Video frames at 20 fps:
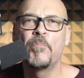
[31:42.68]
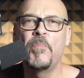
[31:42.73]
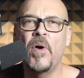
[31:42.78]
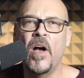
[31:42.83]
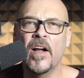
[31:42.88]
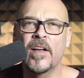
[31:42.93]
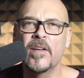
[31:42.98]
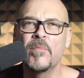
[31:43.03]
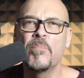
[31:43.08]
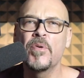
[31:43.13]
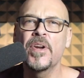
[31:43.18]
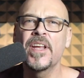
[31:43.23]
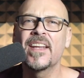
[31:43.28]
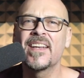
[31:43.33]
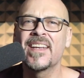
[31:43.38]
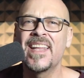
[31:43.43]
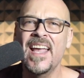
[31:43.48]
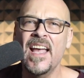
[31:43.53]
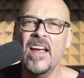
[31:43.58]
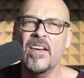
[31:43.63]
I can bring it
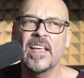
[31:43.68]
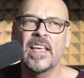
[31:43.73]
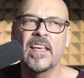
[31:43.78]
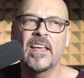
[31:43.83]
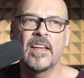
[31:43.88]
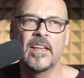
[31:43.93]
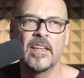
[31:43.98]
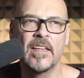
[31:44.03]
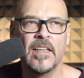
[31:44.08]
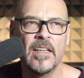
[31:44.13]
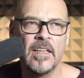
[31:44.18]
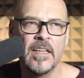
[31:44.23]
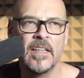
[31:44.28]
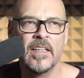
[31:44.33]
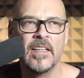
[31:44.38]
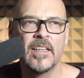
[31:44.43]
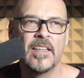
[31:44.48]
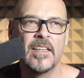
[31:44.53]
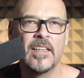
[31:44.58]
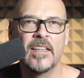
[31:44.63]
down again.
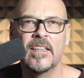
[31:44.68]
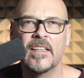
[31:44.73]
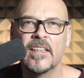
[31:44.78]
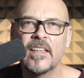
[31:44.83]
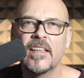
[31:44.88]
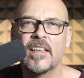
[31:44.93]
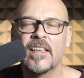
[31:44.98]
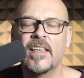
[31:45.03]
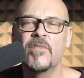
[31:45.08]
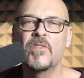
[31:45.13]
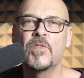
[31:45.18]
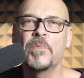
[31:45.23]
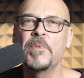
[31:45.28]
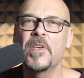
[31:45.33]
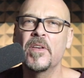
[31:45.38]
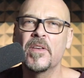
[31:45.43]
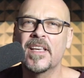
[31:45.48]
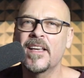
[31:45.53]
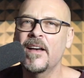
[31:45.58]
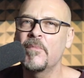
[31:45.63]
It gives me
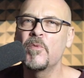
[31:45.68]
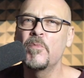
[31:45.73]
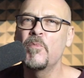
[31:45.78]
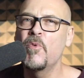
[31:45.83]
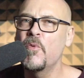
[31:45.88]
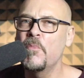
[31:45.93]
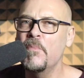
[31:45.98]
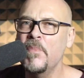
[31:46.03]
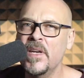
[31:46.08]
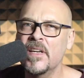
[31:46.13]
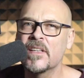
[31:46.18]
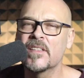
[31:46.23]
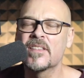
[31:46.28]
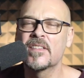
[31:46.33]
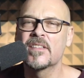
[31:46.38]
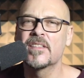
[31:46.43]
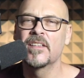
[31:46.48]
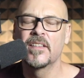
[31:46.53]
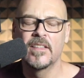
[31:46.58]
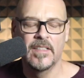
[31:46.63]
a couple more
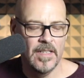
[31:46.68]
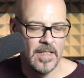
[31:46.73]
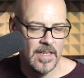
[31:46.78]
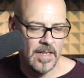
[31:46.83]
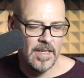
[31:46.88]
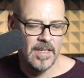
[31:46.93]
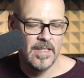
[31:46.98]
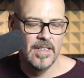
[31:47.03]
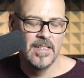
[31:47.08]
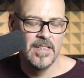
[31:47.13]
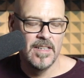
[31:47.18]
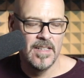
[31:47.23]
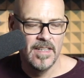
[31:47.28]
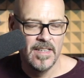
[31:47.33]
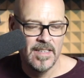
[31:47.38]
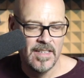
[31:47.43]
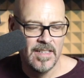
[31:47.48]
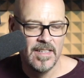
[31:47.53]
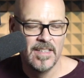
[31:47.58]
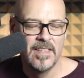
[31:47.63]
minutes.
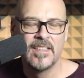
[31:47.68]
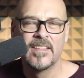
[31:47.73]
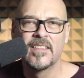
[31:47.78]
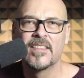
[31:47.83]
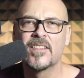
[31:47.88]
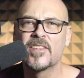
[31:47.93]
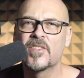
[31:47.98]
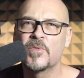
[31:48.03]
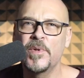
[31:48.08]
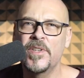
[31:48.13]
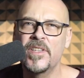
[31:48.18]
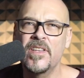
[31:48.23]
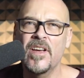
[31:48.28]
So